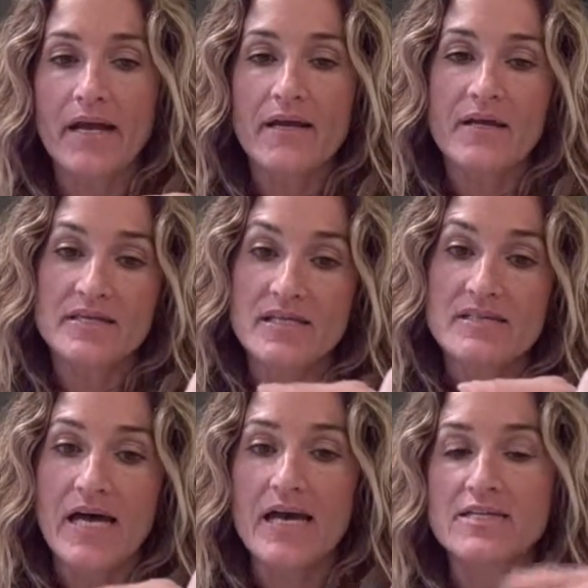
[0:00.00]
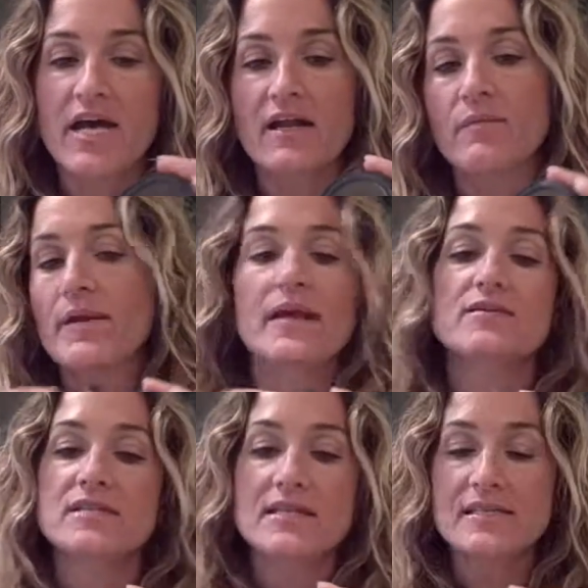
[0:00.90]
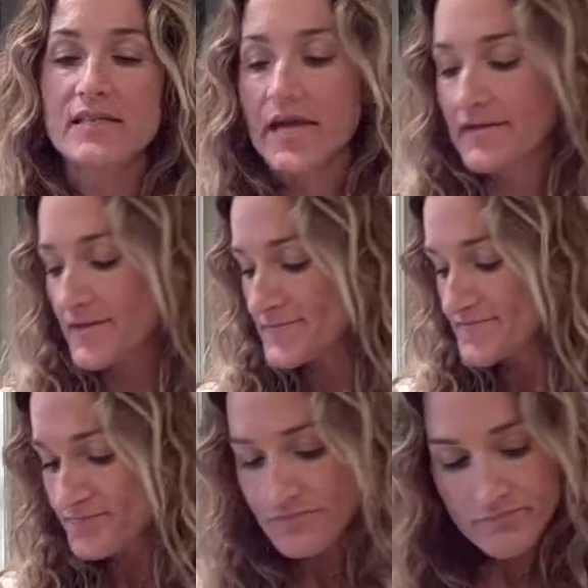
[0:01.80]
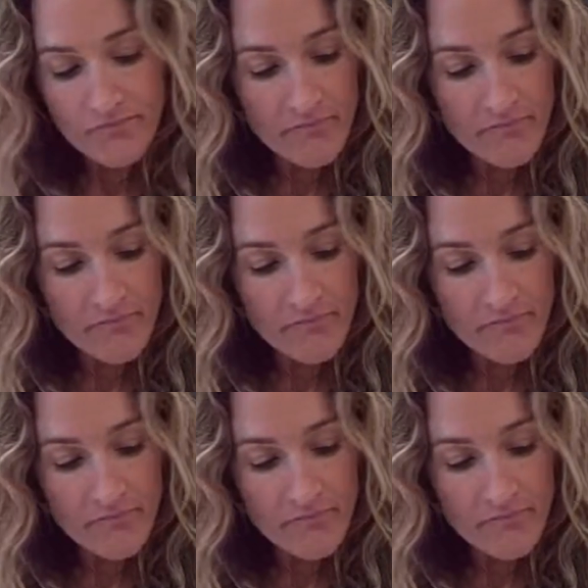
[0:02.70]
but it says eyeshadow, but I use it as a liner.